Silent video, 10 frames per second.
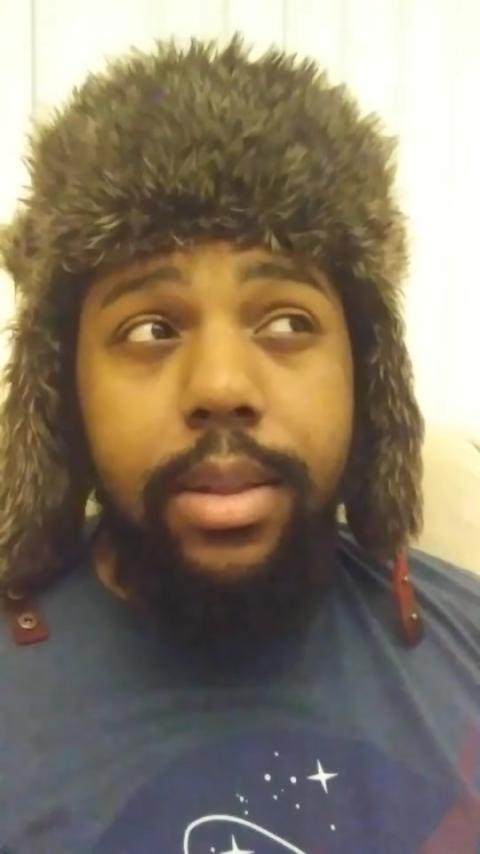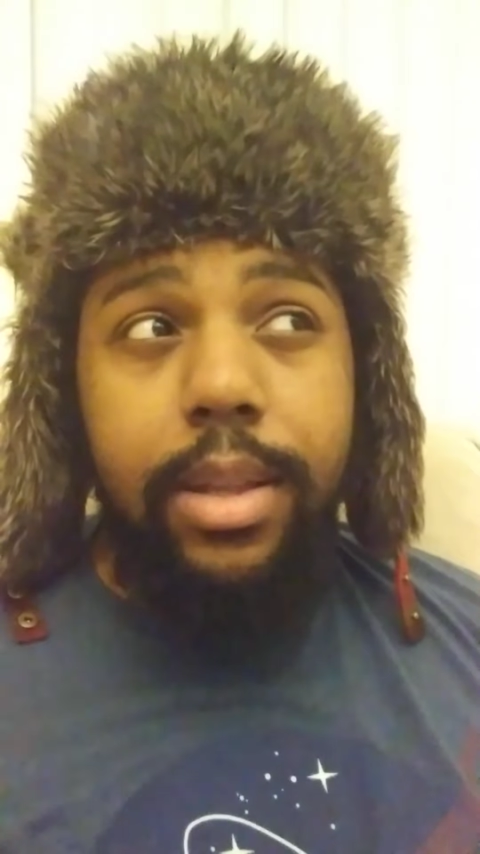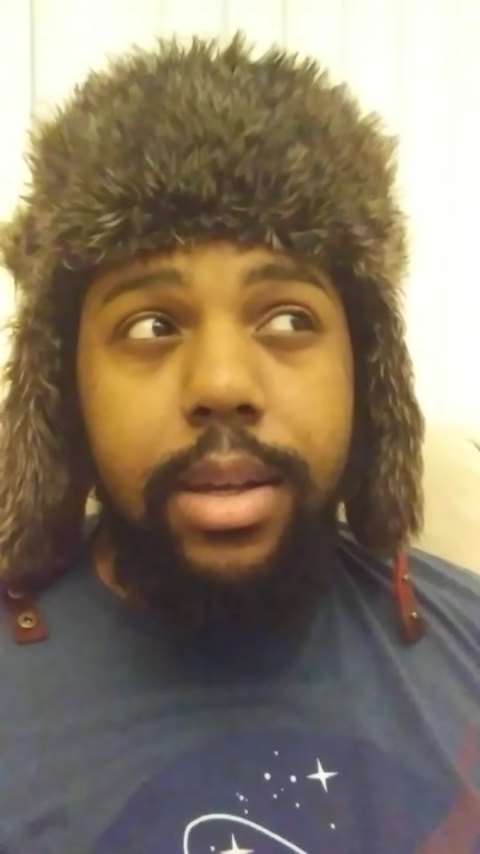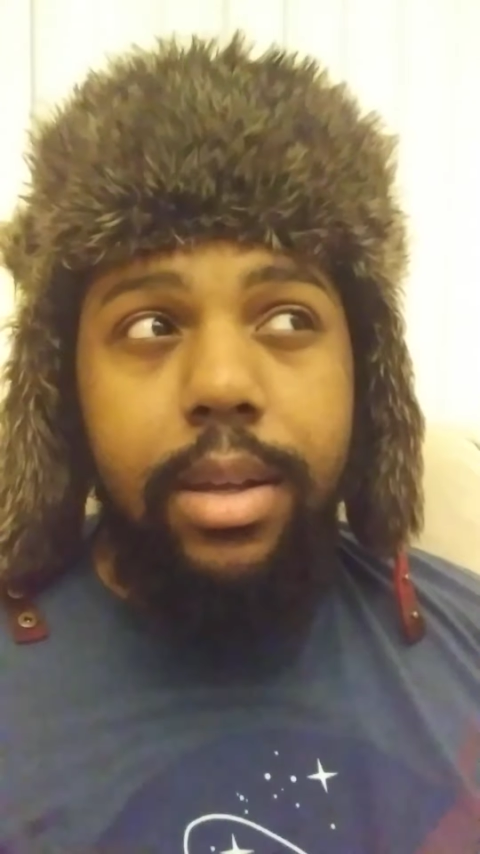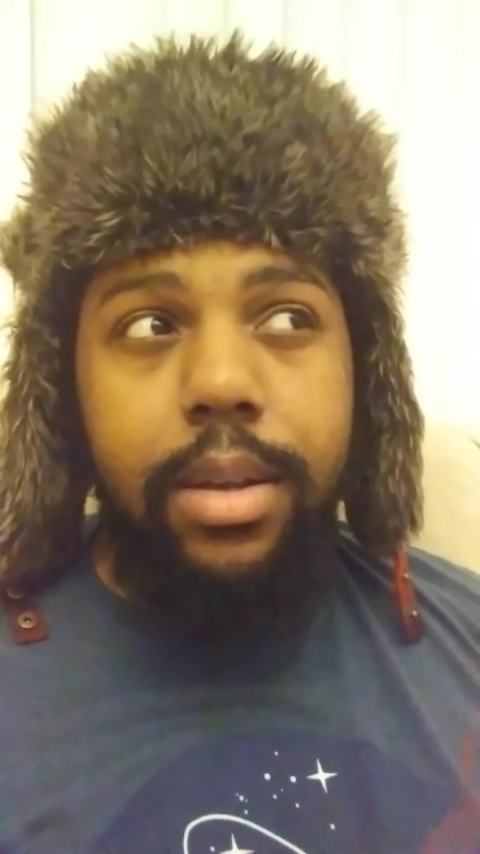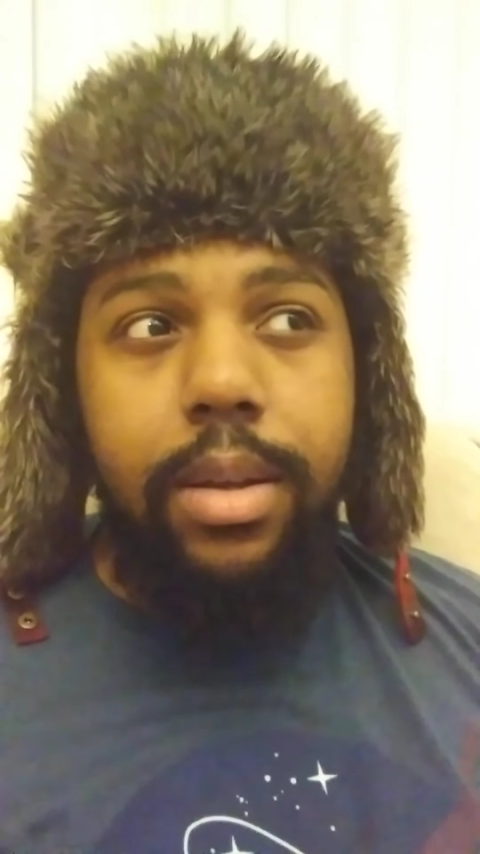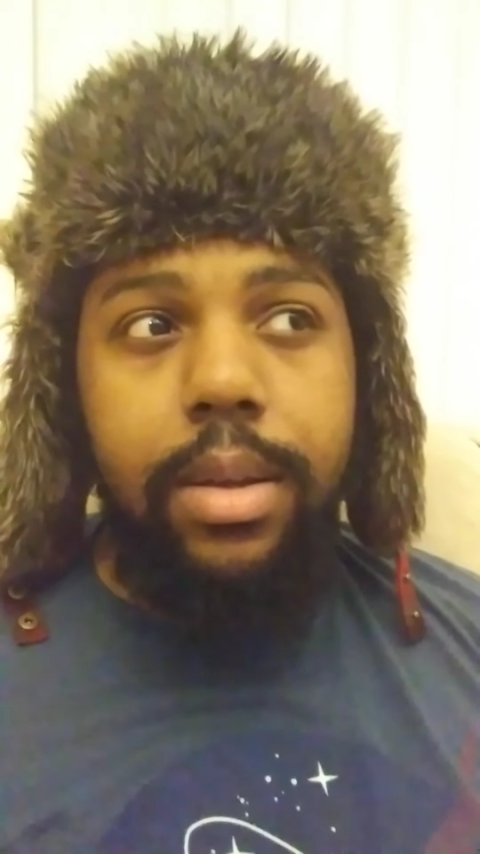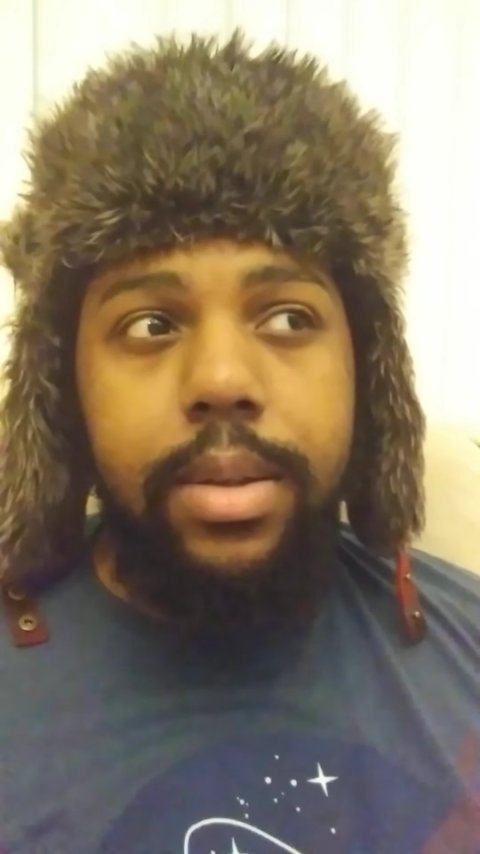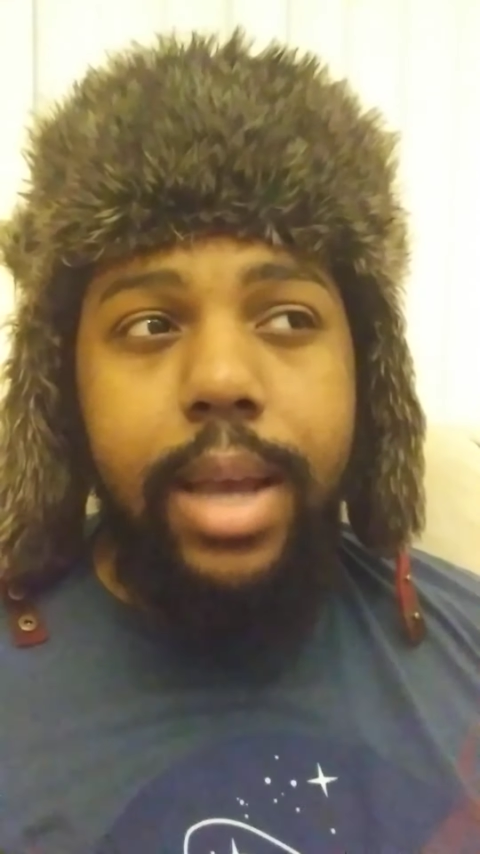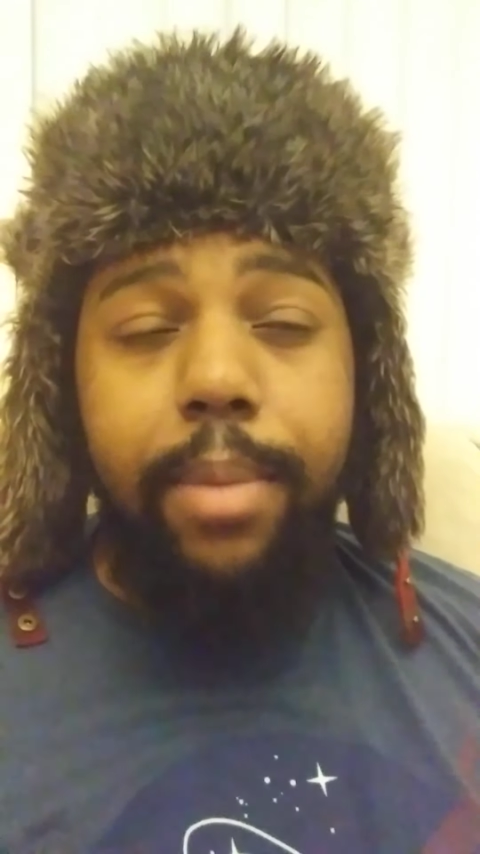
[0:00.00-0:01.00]
the
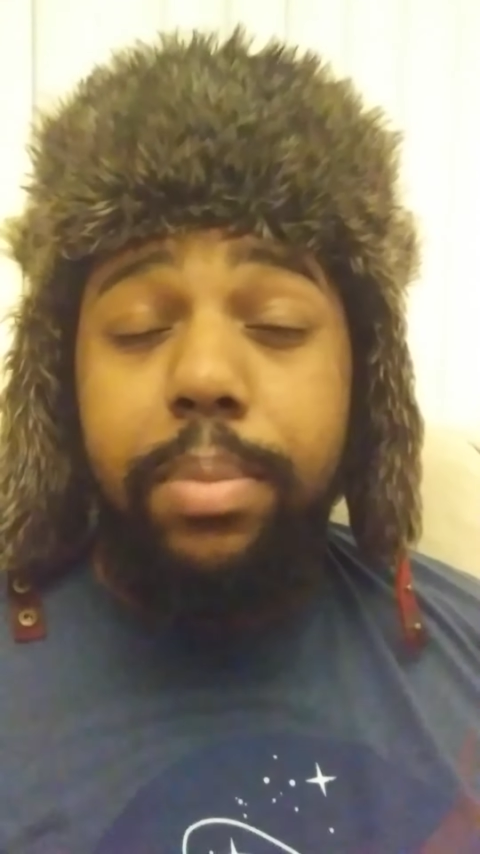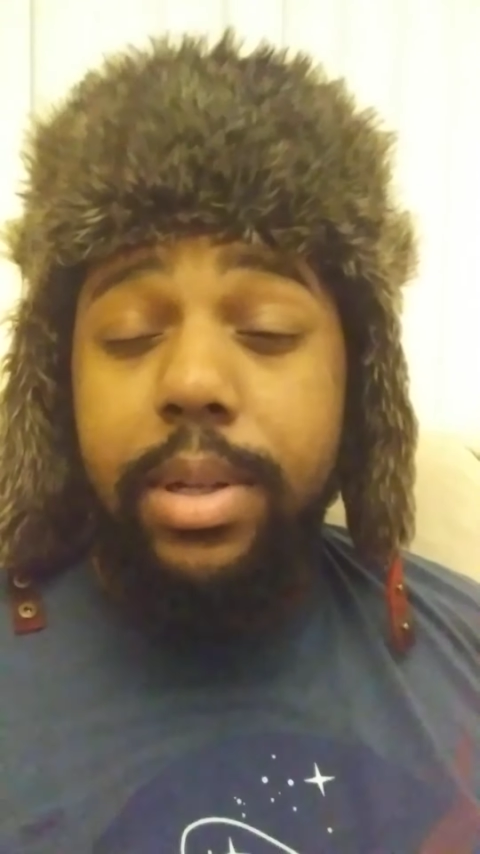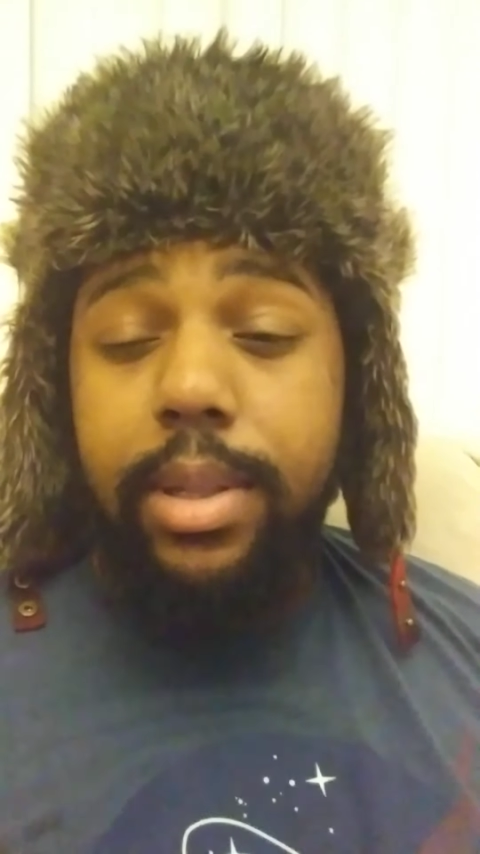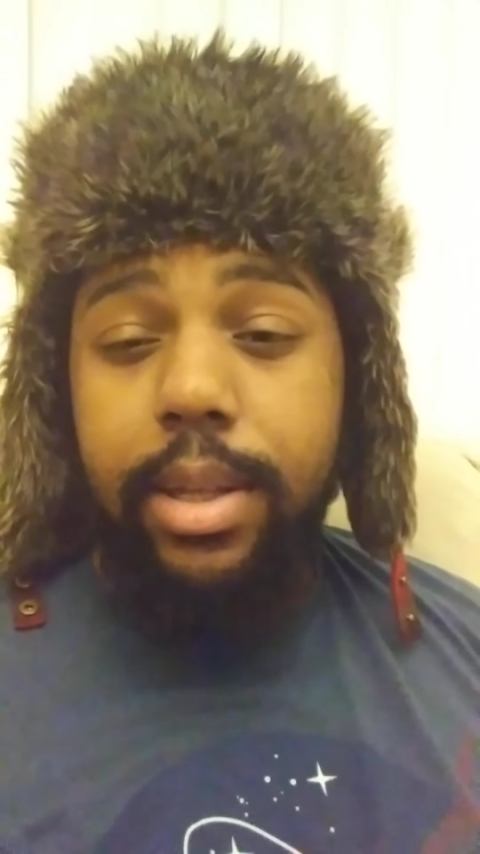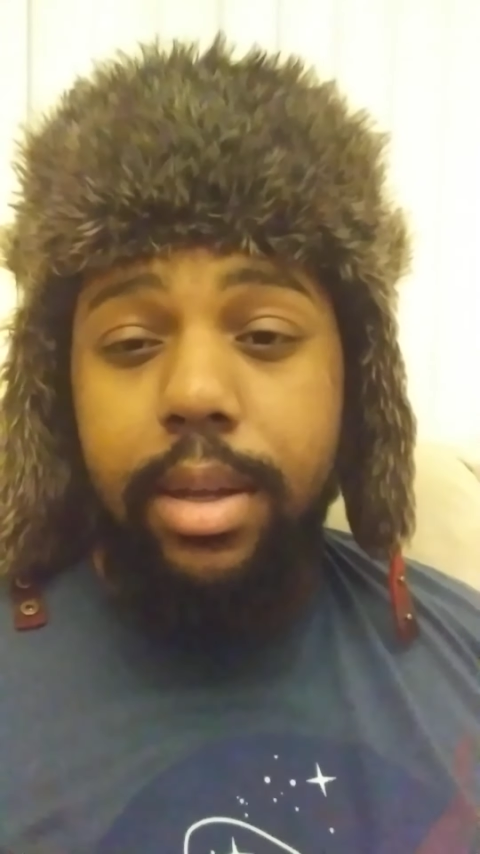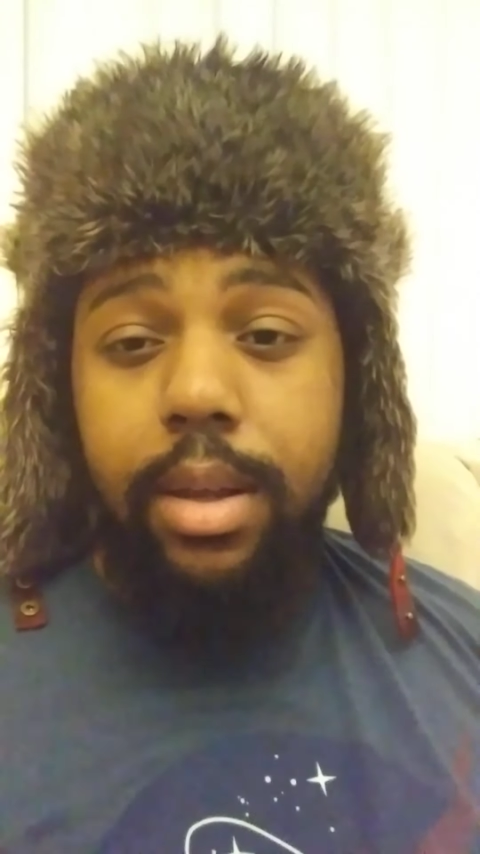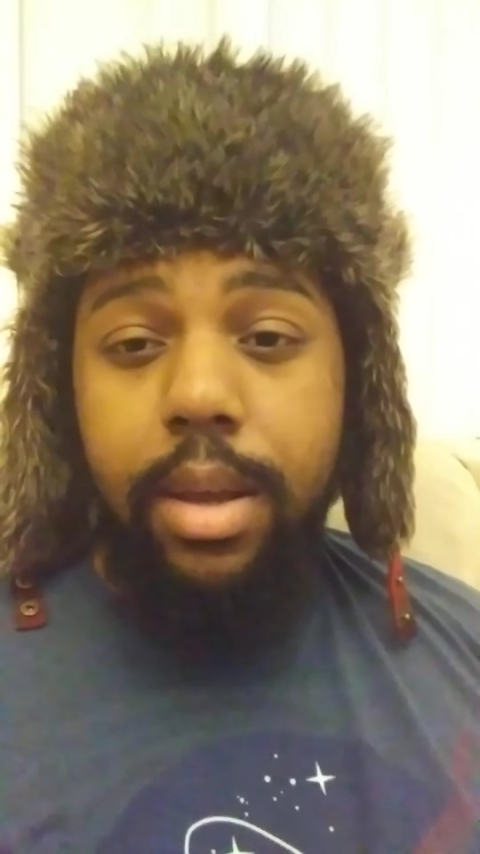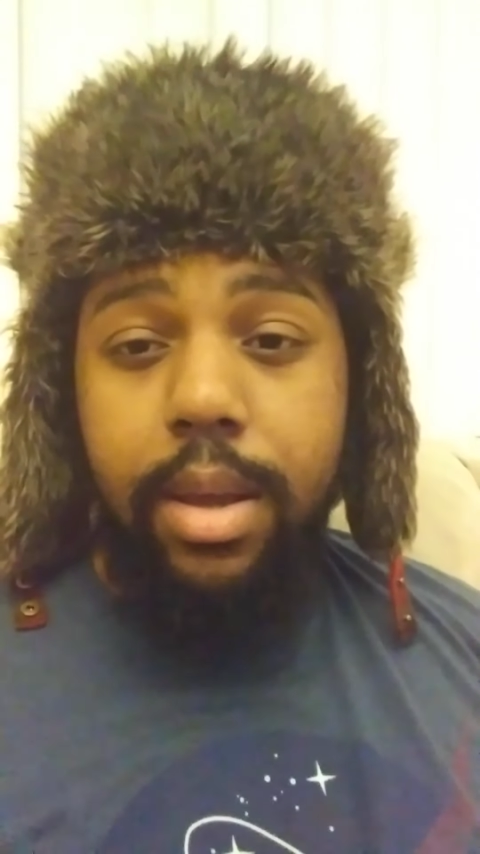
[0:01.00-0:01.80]
I put the